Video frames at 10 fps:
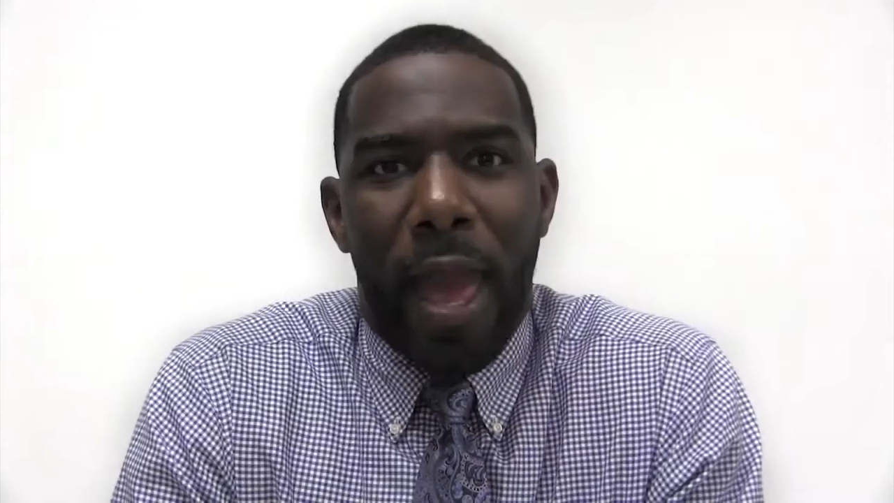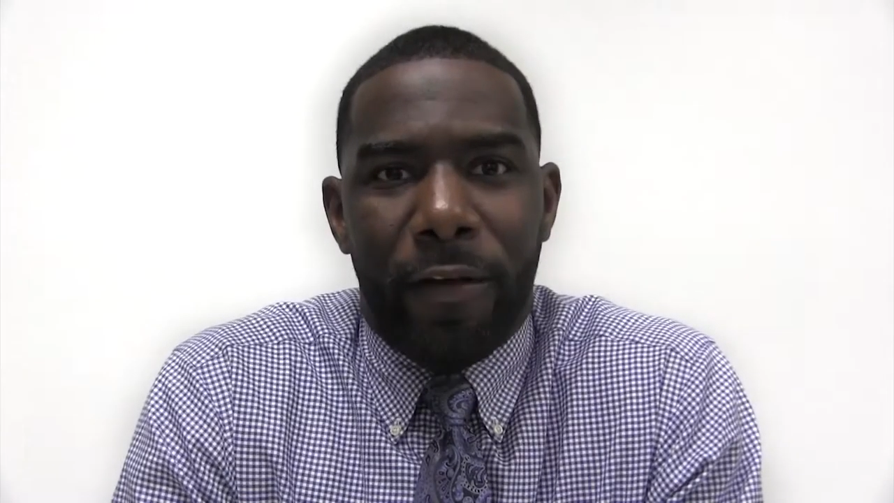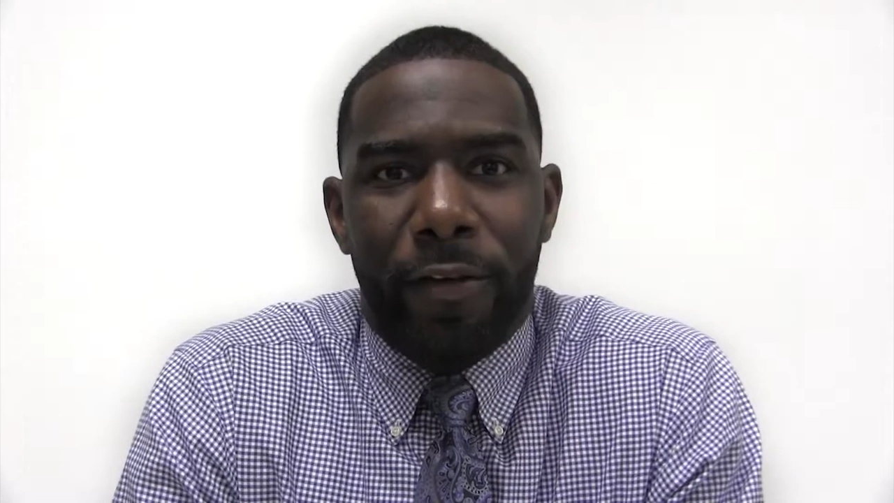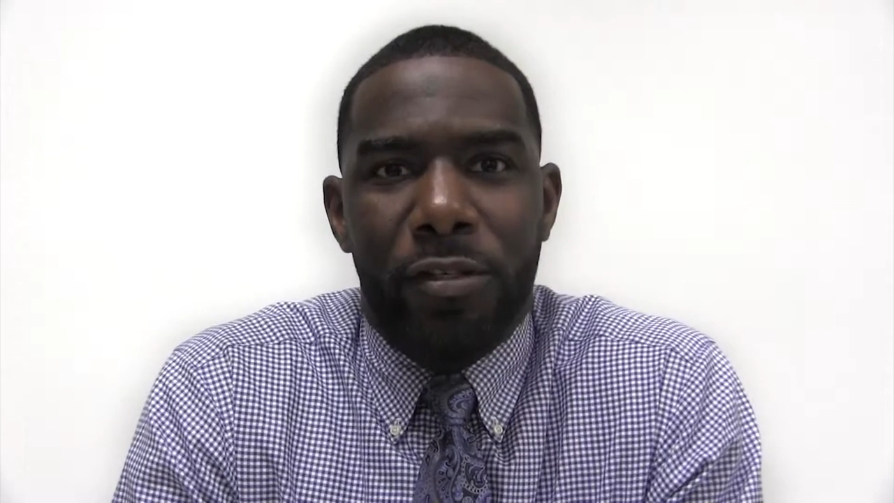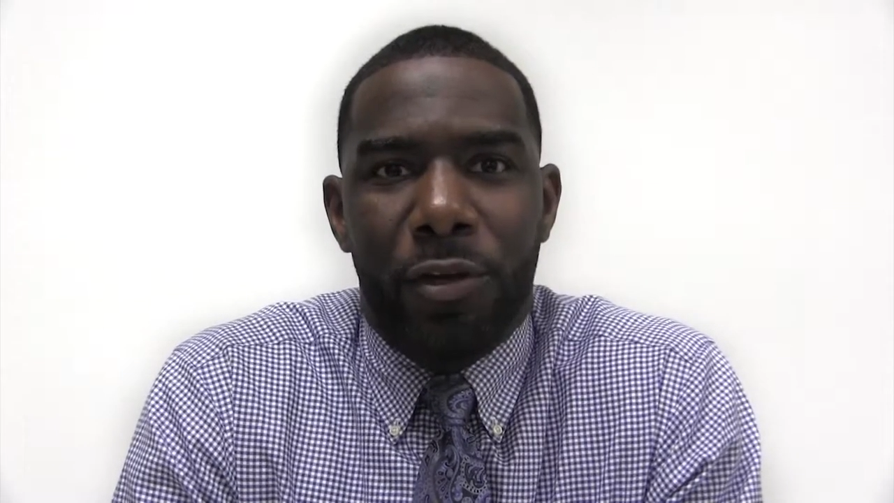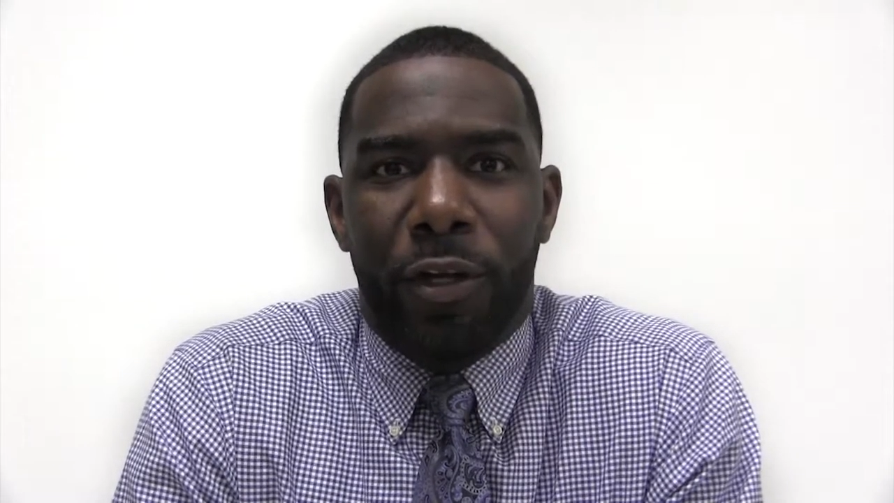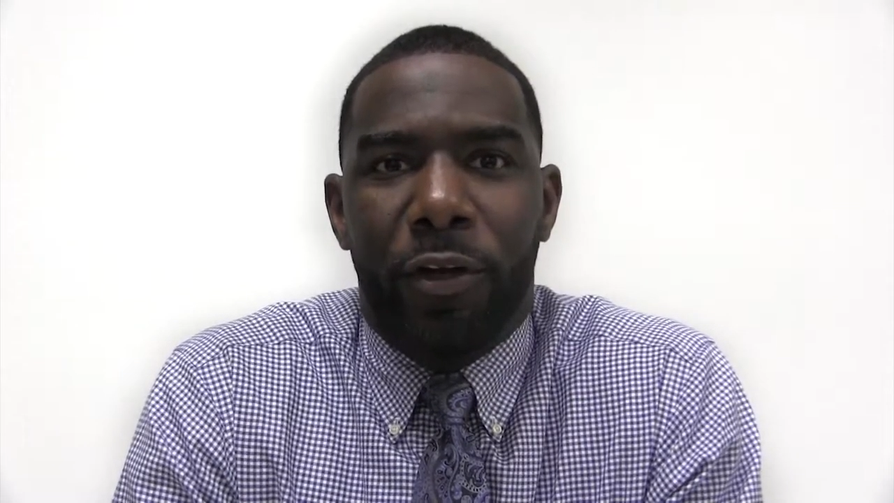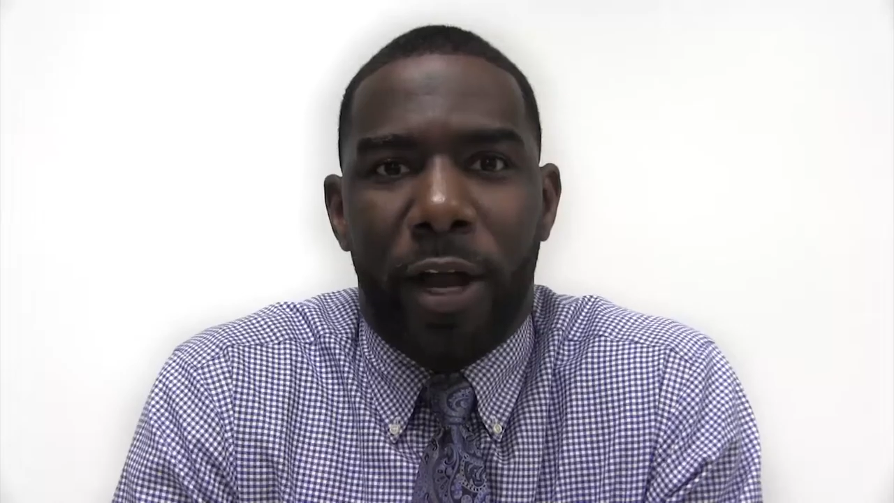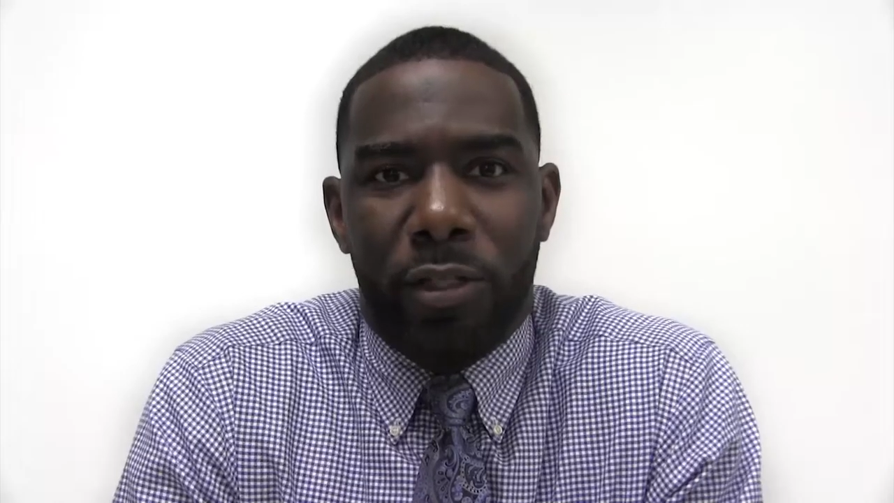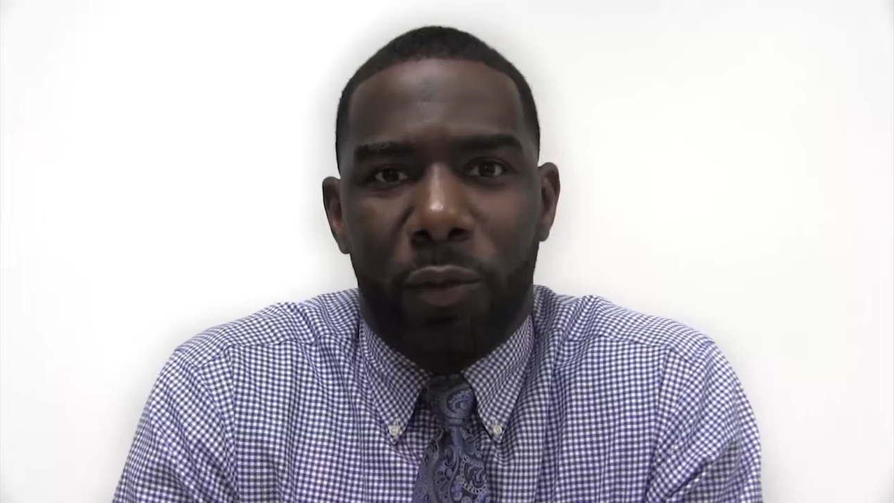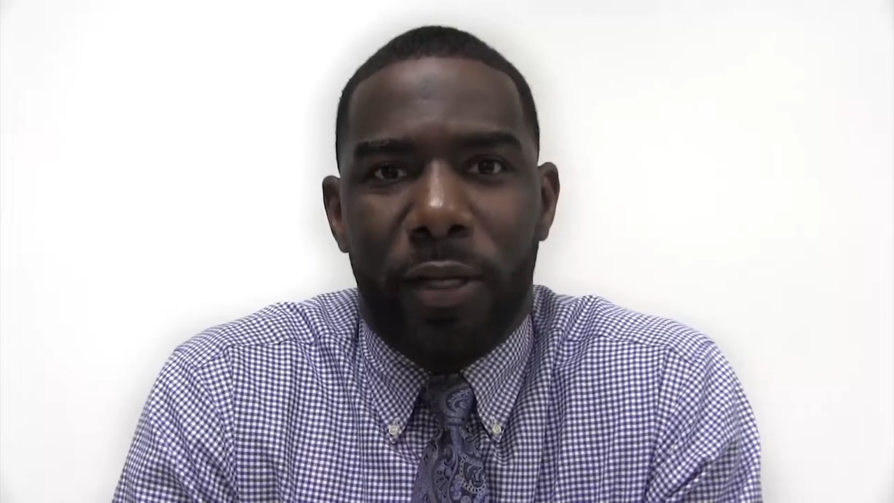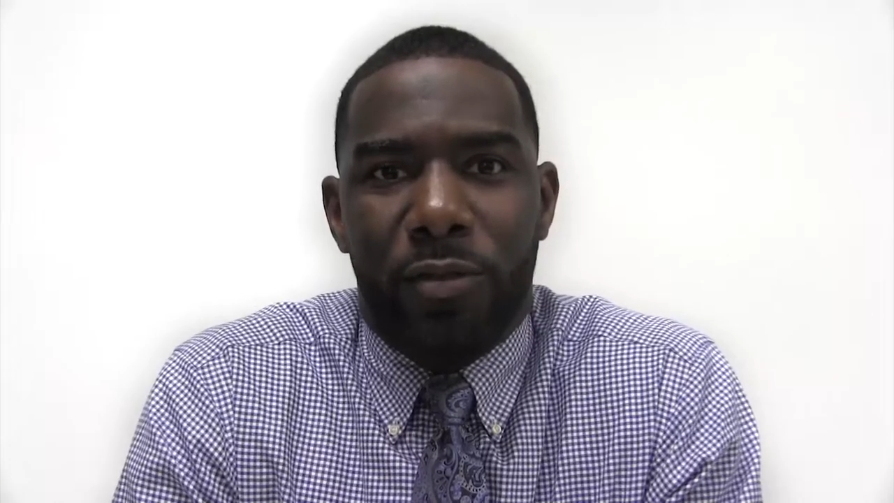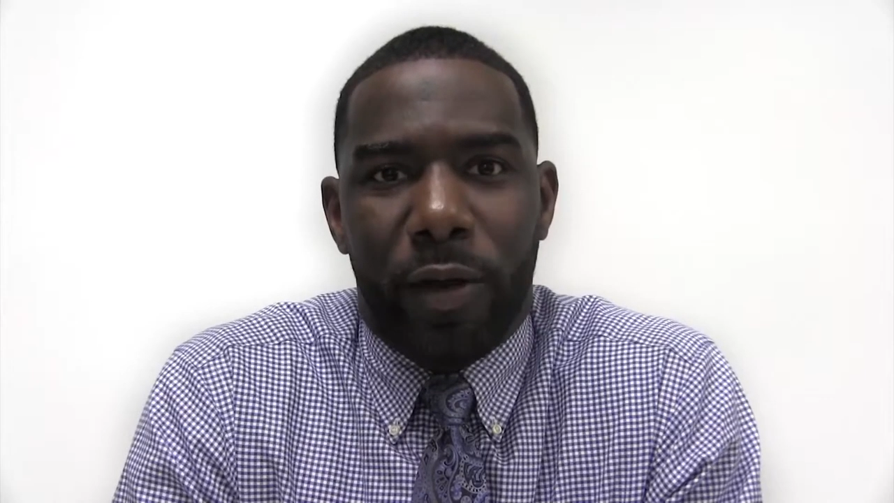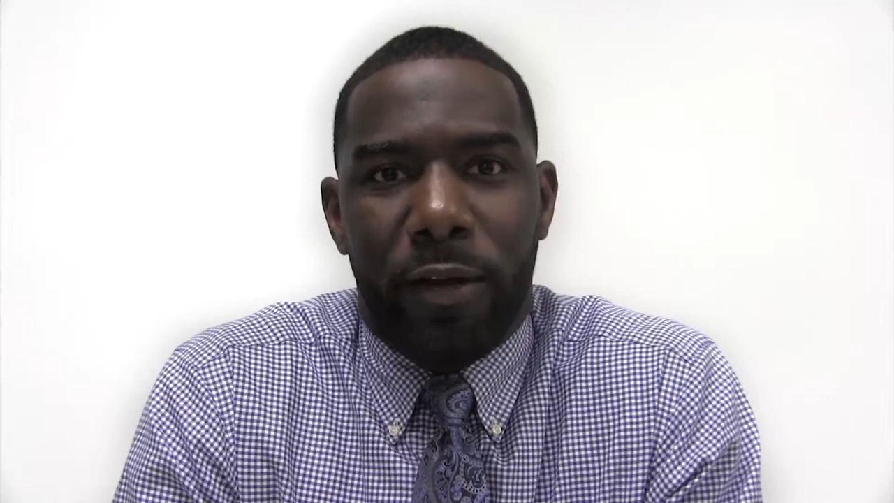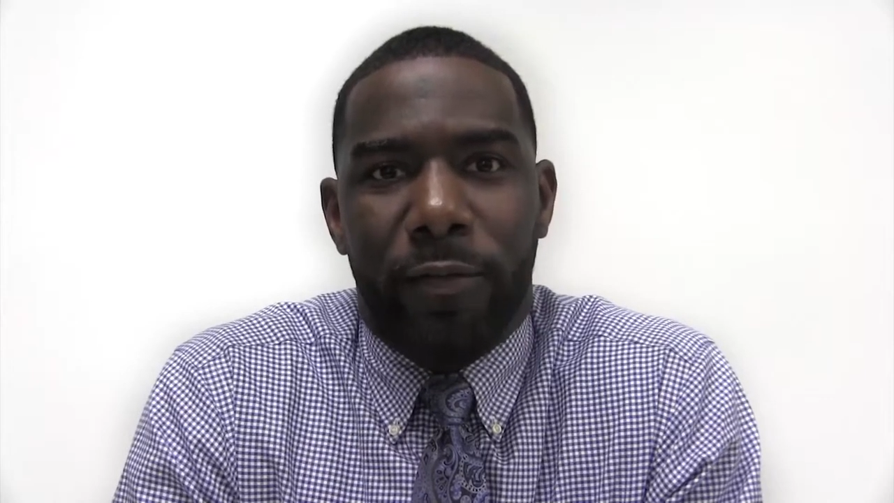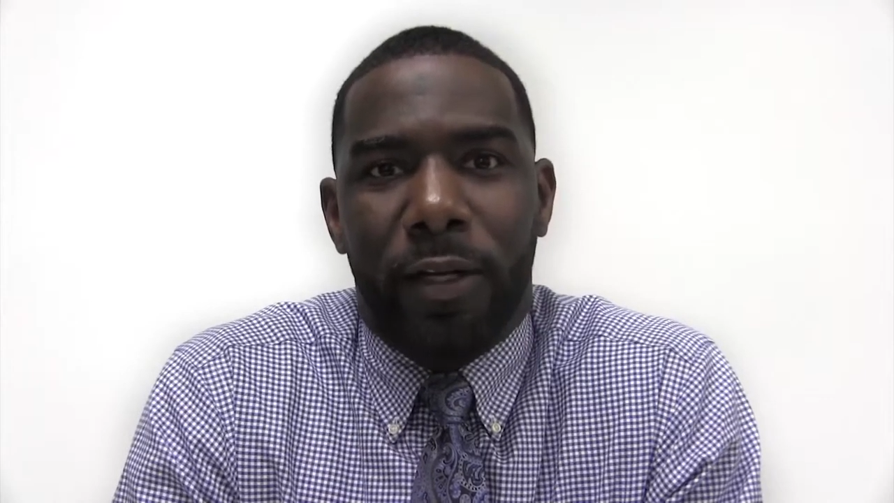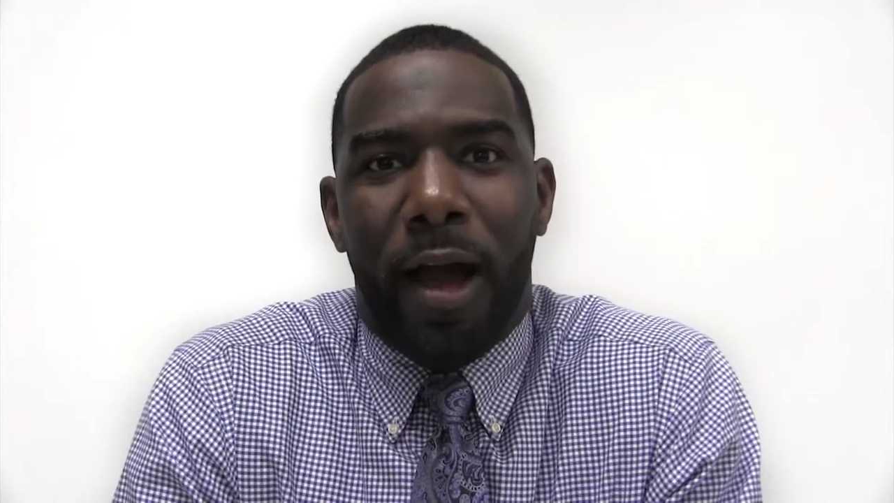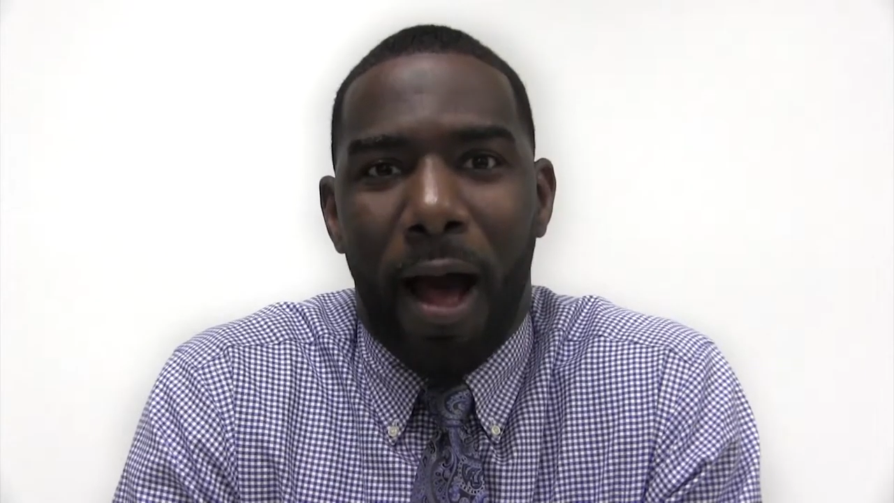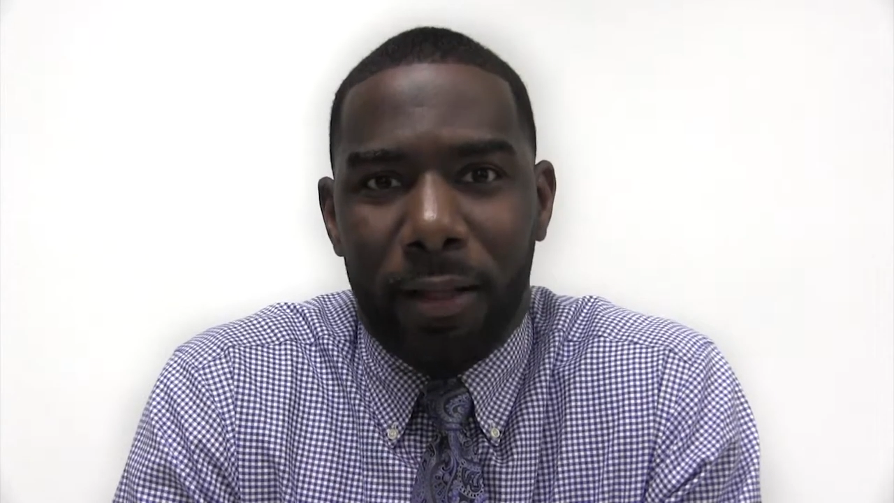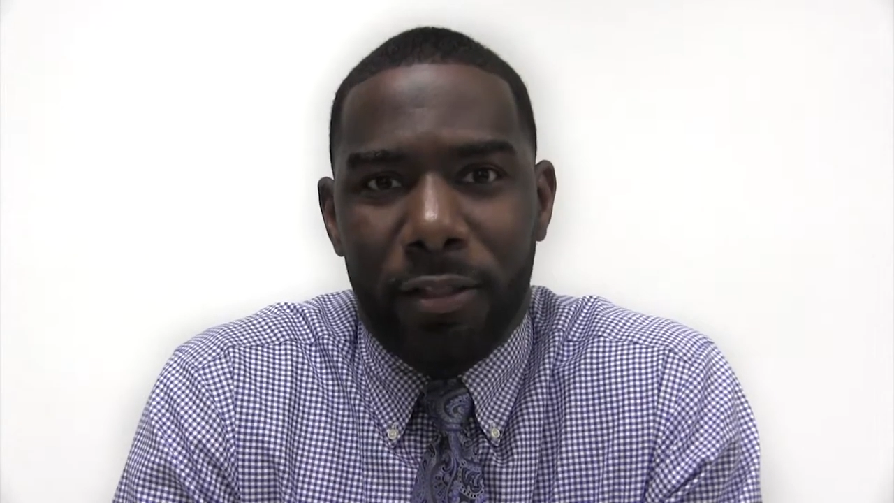Every student graduates ready for
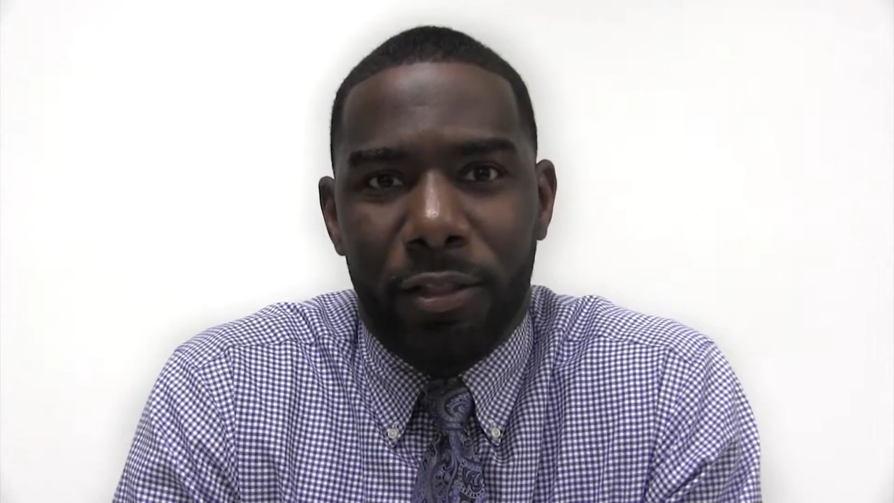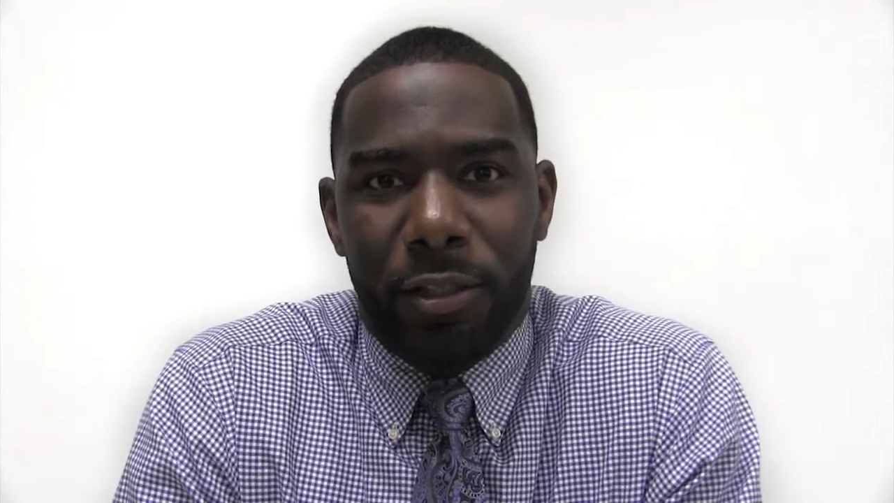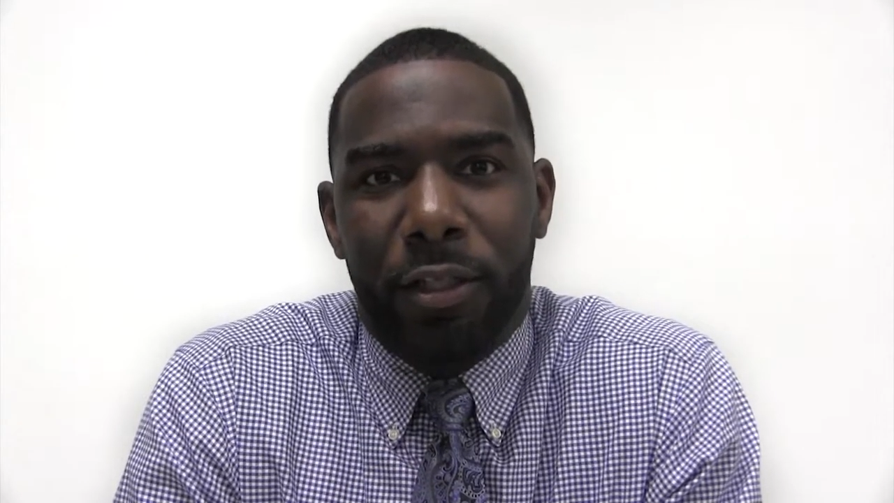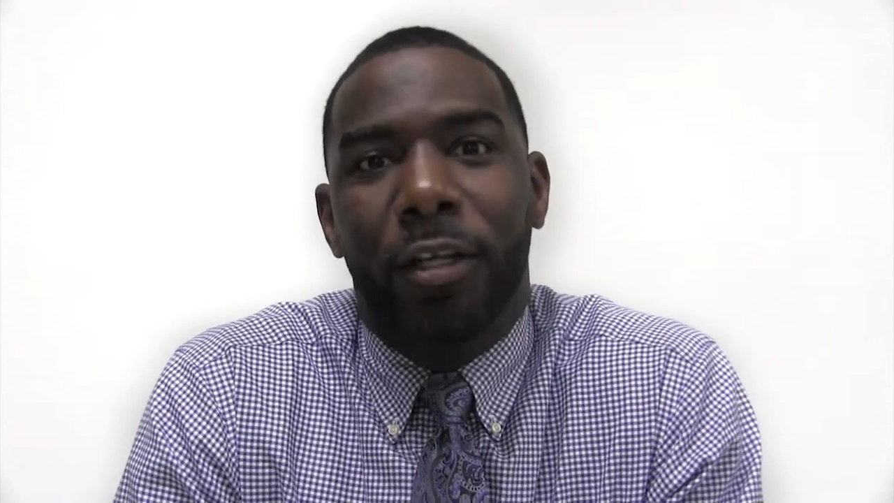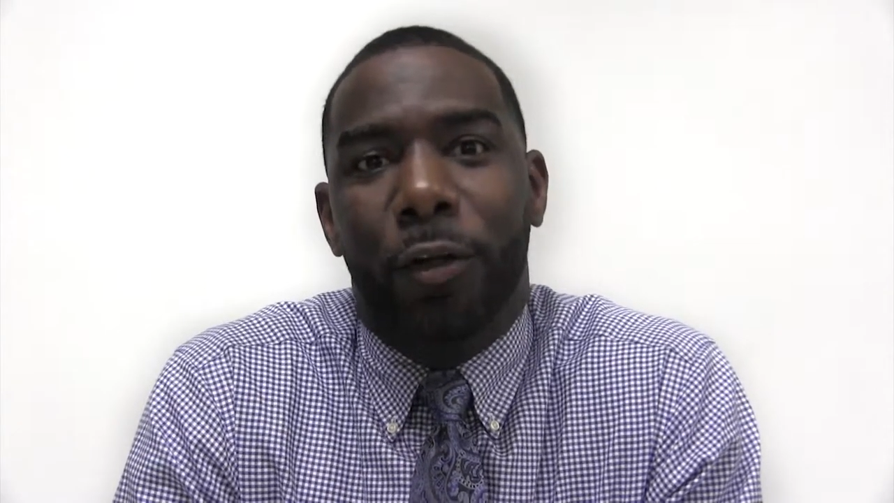college,